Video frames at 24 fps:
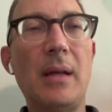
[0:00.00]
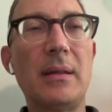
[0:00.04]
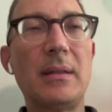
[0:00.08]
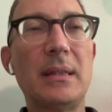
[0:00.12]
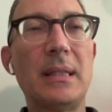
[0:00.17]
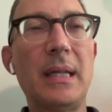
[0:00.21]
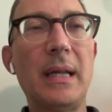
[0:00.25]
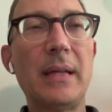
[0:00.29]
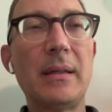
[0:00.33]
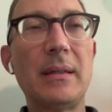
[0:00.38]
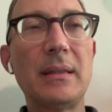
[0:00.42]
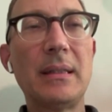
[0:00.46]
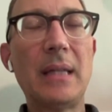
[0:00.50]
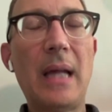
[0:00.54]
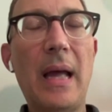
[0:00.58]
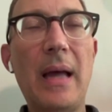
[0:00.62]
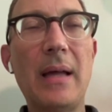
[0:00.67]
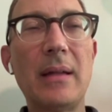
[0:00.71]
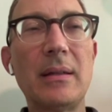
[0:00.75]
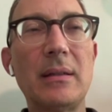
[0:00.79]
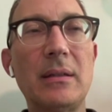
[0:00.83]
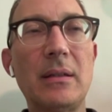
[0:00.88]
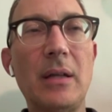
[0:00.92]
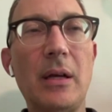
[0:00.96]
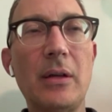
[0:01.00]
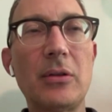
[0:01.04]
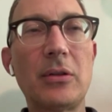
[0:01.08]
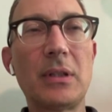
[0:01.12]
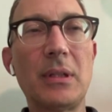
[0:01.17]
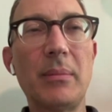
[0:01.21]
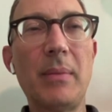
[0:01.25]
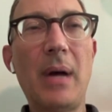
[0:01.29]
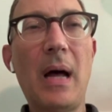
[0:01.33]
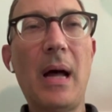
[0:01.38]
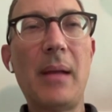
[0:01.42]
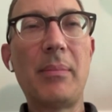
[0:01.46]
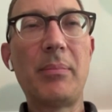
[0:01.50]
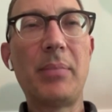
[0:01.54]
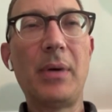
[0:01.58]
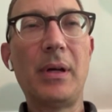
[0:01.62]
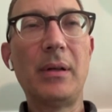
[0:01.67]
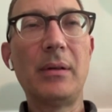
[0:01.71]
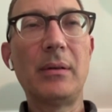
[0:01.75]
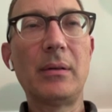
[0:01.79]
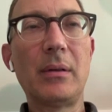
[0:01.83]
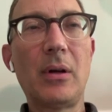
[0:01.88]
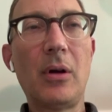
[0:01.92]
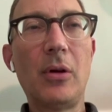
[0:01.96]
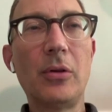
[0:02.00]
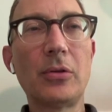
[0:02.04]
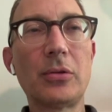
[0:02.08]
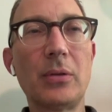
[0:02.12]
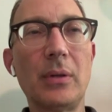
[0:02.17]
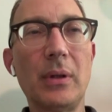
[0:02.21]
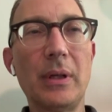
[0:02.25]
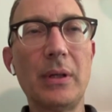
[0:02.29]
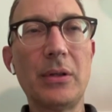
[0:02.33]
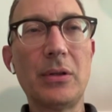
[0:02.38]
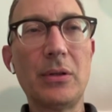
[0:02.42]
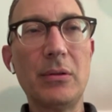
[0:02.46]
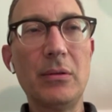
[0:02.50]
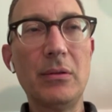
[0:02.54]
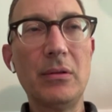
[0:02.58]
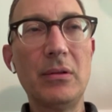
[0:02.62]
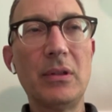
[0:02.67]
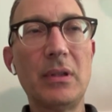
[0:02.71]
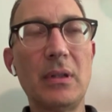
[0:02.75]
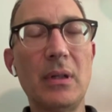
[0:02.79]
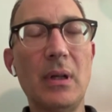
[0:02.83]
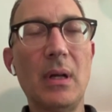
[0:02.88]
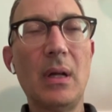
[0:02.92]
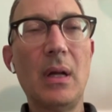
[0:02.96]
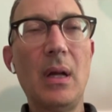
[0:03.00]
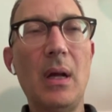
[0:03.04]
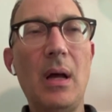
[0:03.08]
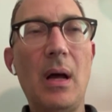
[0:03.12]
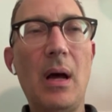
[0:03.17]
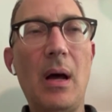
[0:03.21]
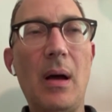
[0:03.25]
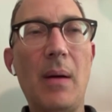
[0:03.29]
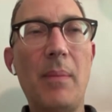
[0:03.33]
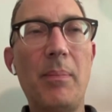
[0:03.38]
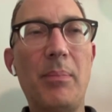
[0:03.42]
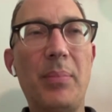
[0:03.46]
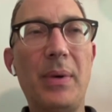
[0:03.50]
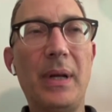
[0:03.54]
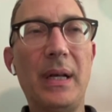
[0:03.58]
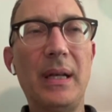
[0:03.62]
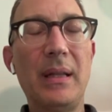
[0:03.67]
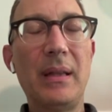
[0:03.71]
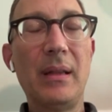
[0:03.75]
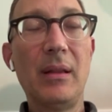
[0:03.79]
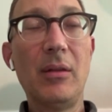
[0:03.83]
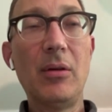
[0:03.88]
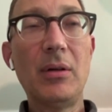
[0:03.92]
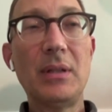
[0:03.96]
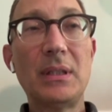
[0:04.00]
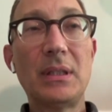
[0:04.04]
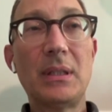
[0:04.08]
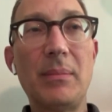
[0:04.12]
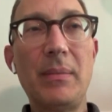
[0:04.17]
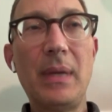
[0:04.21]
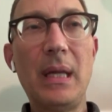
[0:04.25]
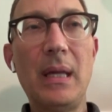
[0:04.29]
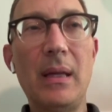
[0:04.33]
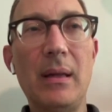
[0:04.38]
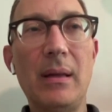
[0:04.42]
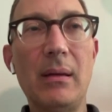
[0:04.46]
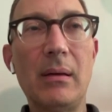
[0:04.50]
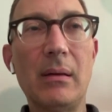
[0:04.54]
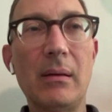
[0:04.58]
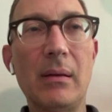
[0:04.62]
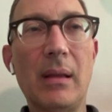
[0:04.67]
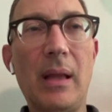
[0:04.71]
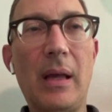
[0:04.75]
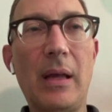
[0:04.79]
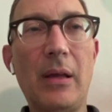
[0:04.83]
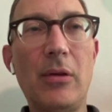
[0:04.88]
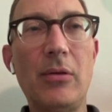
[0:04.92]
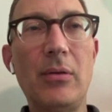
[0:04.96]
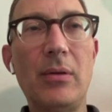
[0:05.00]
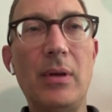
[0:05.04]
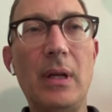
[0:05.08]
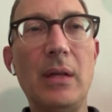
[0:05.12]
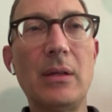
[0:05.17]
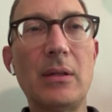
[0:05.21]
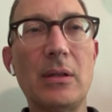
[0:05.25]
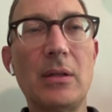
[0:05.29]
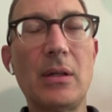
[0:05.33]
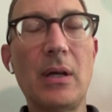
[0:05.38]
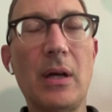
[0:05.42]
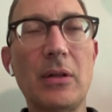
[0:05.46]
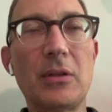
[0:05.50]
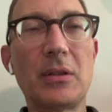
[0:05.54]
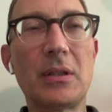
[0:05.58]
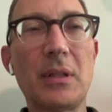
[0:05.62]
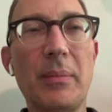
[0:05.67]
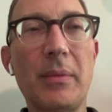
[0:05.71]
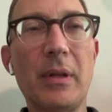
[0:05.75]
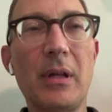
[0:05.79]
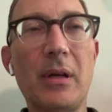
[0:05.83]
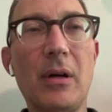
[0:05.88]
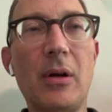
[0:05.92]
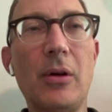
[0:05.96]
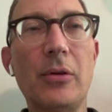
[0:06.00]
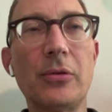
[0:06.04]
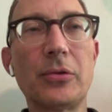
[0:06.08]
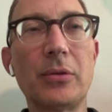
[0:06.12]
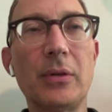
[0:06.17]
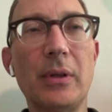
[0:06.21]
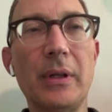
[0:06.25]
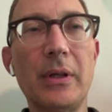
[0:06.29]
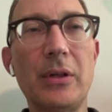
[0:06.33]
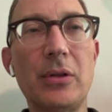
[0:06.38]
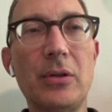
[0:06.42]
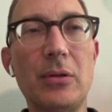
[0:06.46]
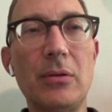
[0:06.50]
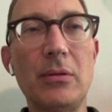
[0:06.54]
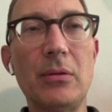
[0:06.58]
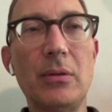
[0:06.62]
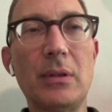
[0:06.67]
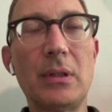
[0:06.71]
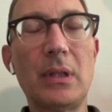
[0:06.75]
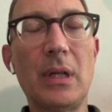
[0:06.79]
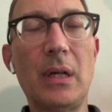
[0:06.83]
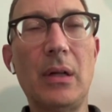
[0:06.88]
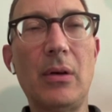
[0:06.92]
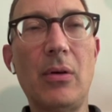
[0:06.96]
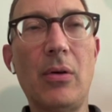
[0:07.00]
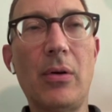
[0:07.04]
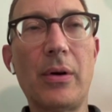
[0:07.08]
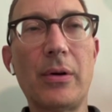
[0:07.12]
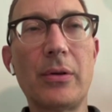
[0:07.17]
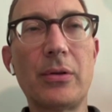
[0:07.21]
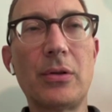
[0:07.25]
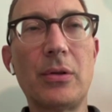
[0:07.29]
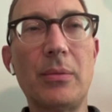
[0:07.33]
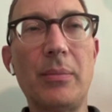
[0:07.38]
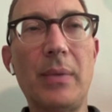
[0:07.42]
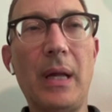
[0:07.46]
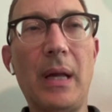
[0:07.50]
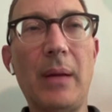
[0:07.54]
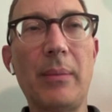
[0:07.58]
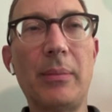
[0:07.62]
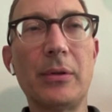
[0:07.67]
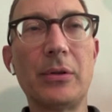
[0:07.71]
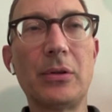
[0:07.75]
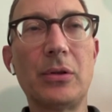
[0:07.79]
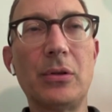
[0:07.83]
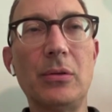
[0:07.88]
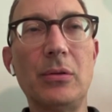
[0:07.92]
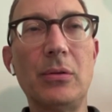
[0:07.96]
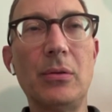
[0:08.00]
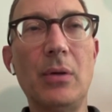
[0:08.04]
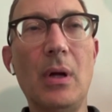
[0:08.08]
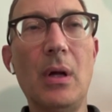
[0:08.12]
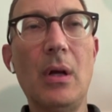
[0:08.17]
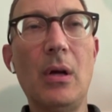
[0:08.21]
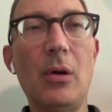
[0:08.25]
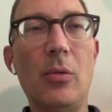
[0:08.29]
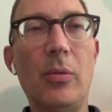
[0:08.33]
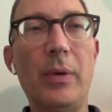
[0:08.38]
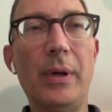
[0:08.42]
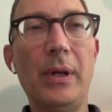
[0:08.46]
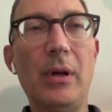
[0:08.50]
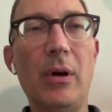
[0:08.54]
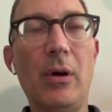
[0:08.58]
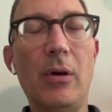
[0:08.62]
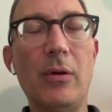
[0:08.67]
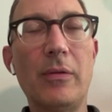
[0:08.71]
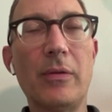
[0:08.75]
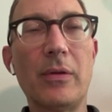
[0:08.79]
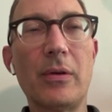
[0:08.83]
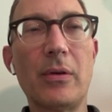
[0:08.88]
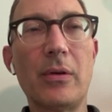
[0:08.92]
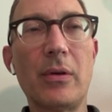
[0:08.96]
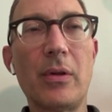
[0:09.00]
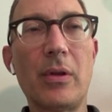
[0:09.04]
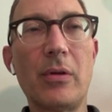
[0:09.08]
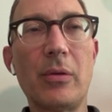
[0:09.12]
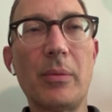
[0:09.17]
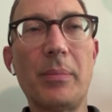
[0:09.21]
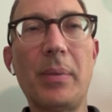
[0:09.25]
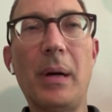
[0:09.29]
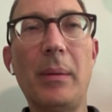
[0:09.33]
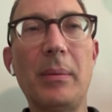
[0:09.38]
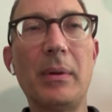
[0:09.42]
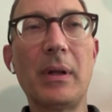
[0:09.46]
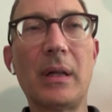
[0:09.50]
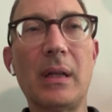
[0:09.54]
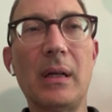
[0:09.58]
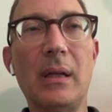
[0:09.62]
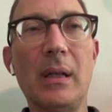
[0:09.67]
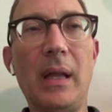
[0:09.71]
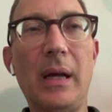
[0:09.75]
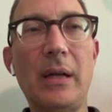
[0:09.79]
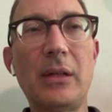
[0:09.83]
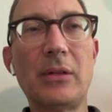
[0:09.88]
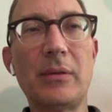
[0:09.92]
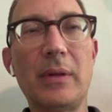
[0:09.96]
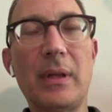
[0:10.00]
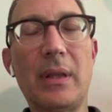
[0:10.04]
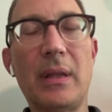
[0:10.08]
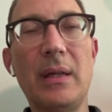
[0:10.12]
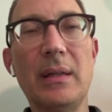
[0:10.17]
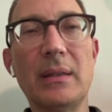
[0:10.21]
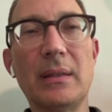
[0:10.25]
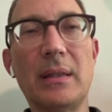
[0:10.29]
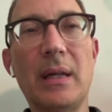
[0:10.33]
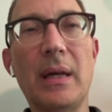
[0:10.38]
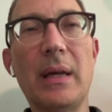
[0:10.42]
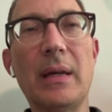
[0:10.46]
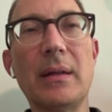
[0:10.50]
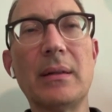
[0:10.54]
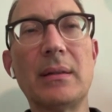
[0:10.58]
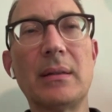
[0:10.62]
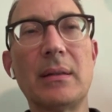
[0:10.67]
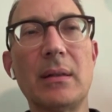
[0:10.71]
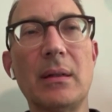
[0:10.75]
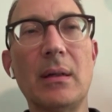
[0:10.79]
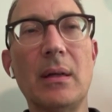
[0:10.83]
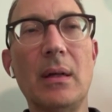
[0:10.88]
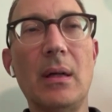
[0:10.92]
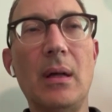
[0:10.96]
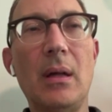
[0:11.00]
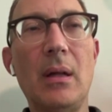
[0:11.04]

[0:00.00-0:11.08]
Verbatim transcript: DeSantis has touched some hot-button cultural issues. But it looks to me like you need to touch some of the cultural issues in order to be able to win over the Republican electorate these days.